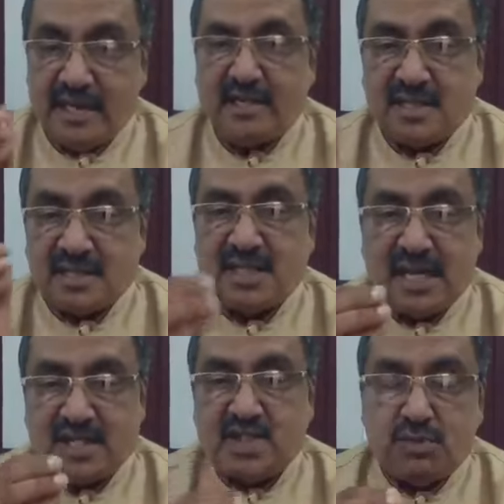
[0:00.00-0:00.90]
interest
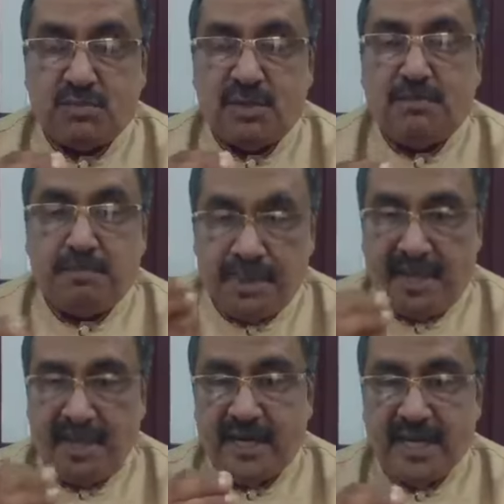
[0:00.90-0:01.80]
has to be
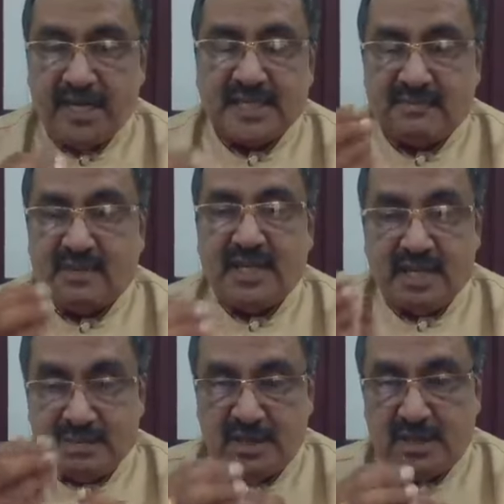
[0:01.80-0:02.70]
paid as and
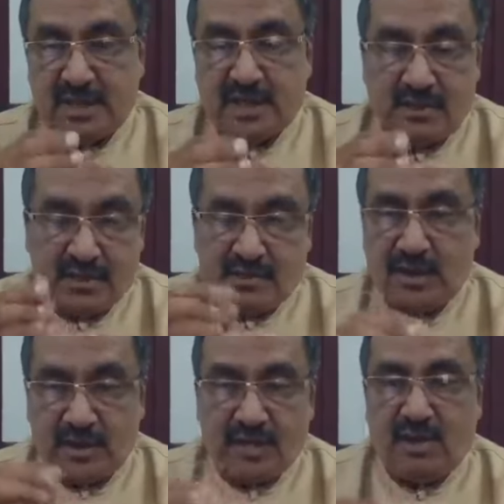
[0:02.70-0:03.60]
when debited
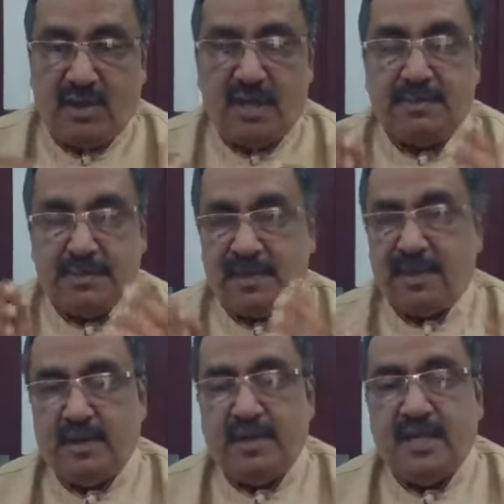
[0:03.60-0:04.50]
during the holiday
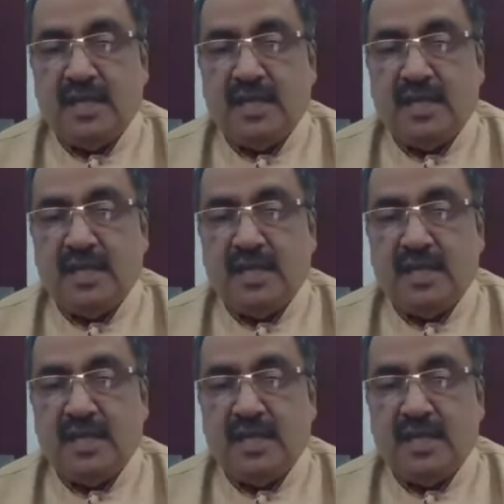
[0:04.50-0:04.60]
period.